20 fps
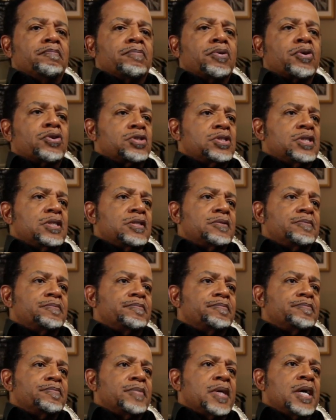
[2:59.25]
person
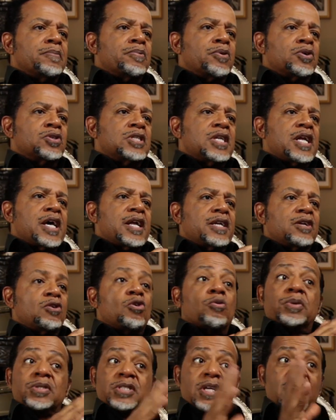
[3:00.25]
and personality
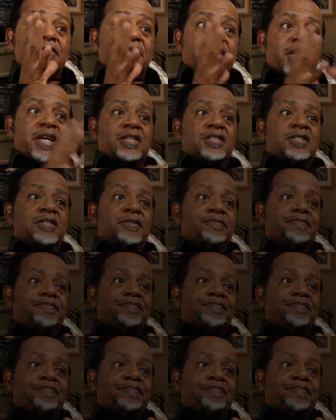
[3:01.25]
or personification.